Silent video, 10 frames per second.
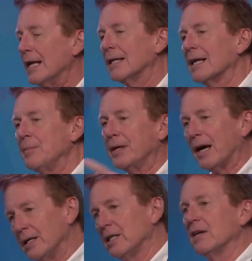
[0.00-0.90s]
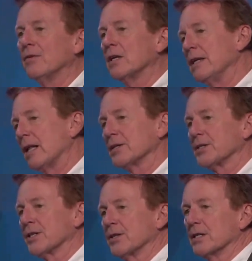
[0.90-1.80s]
Let me kind of give you an
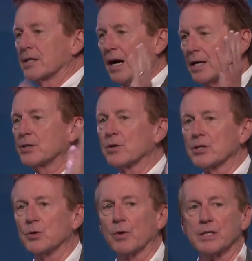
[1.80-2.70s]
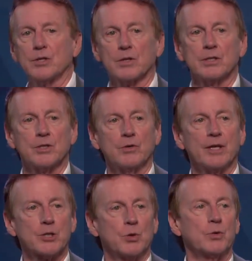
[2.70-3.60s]
analysis of this. God's going to do what he's going to do, and
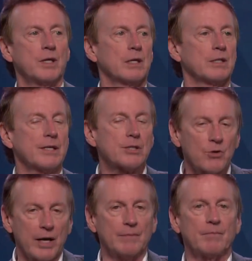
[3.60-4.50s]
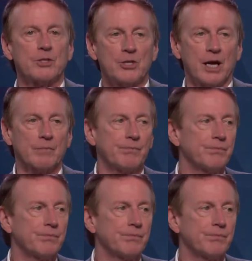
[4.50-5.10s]
that's who he is. That's great. Check.